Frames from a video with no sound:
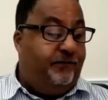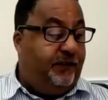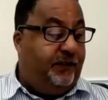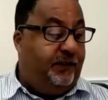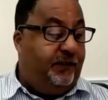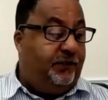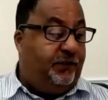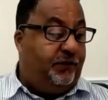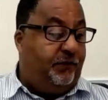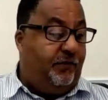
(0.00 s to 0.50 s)

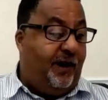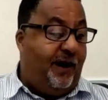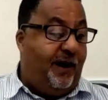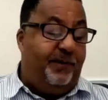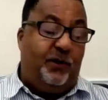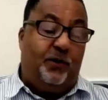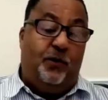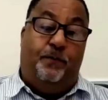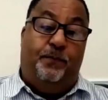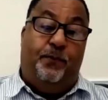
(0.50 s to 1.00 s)

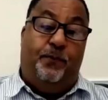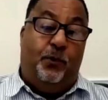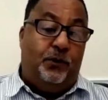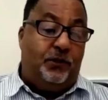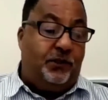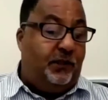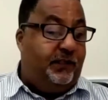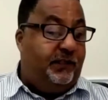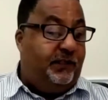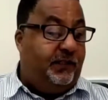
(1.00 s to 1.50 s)
ceramic or
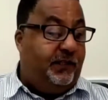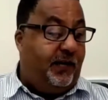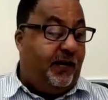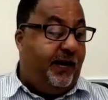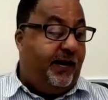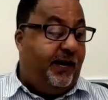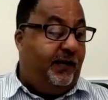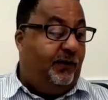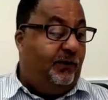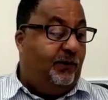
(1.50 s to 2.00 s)
porcelain
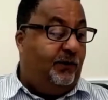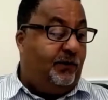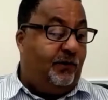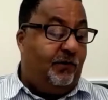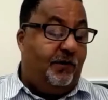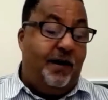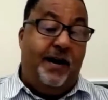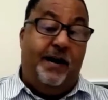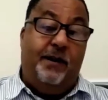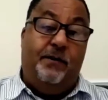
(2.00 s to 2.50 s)
tile or
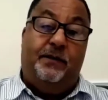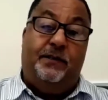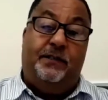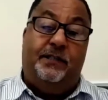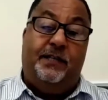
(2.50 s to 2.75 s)
grout.